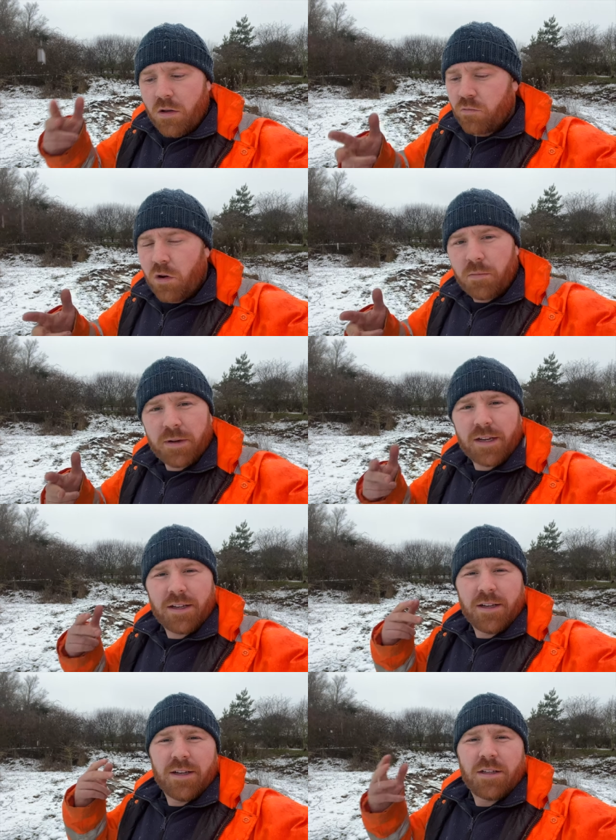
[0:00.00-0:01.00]

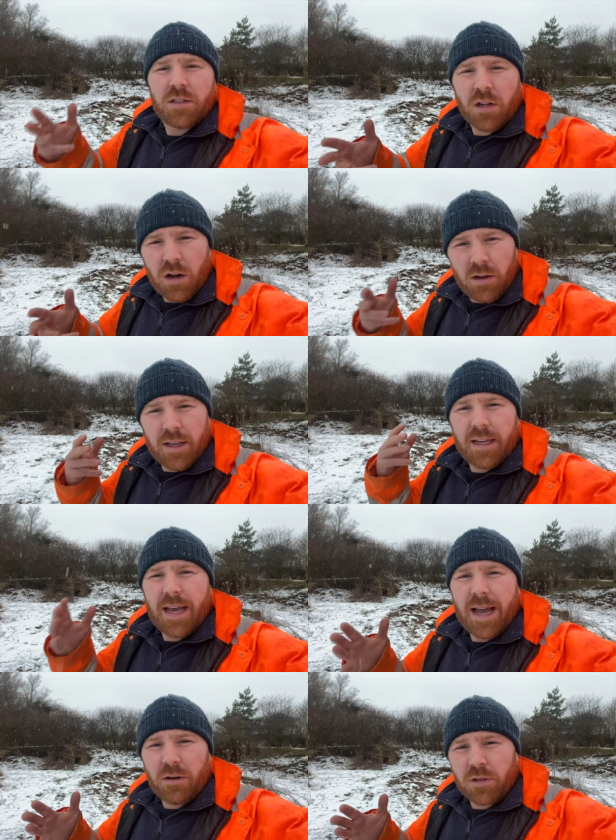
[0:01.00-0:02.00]
robin, starling,
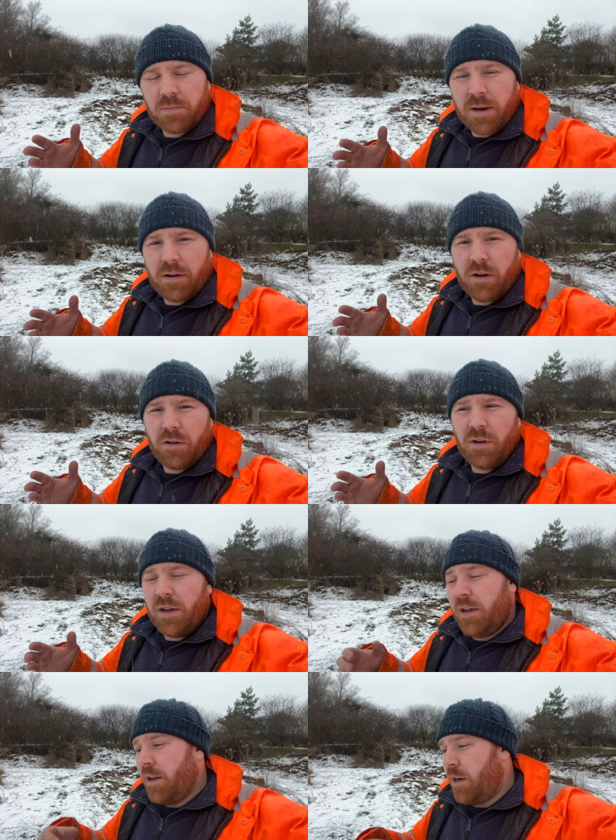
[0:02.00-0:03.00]
house sparrow,
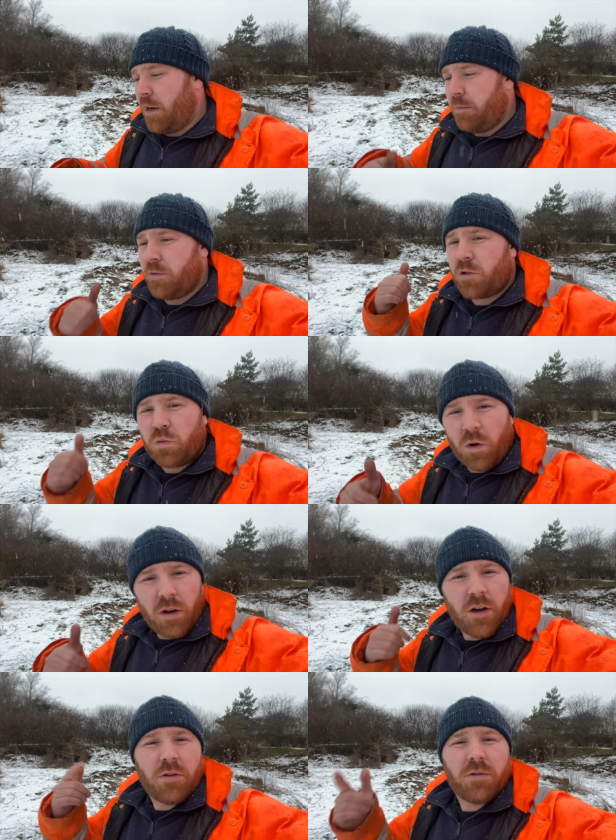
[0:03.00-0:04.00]
um,
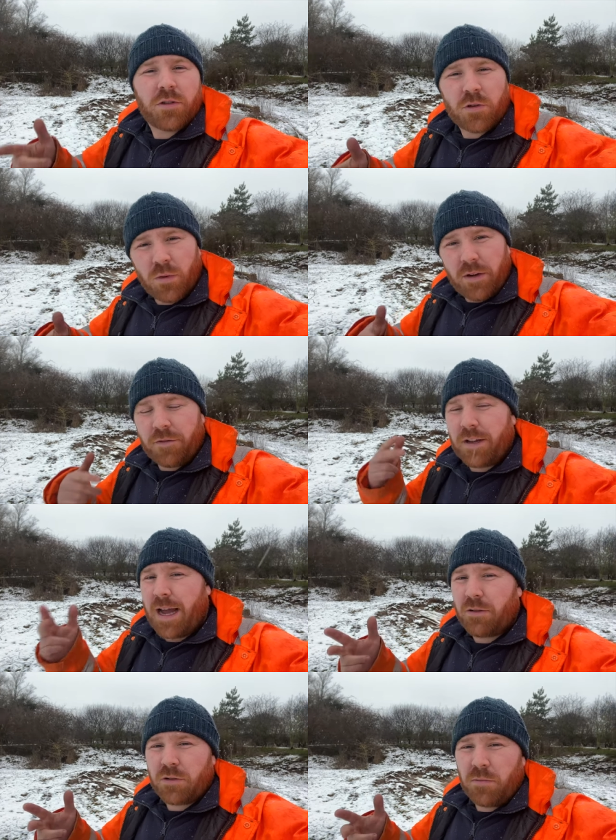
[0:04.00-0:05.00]
swallow, swift,
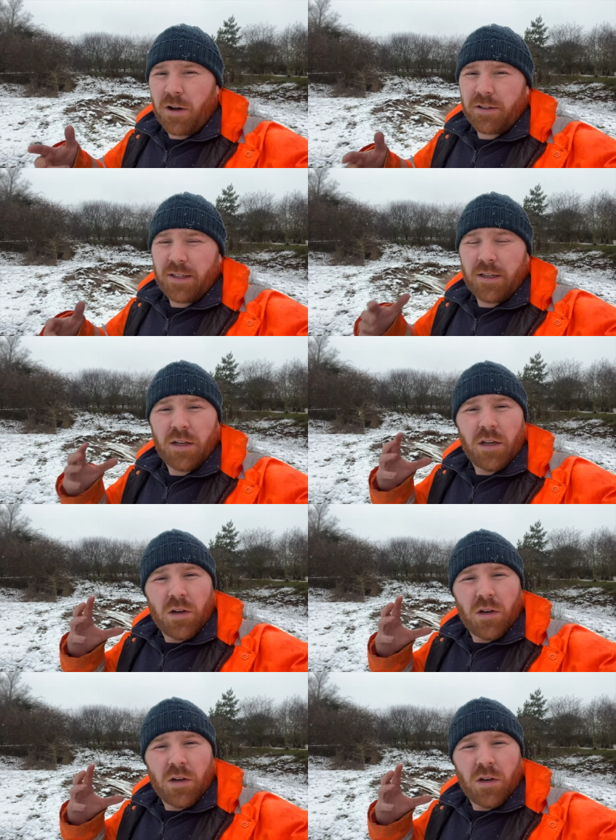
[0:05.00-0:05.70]
house martin,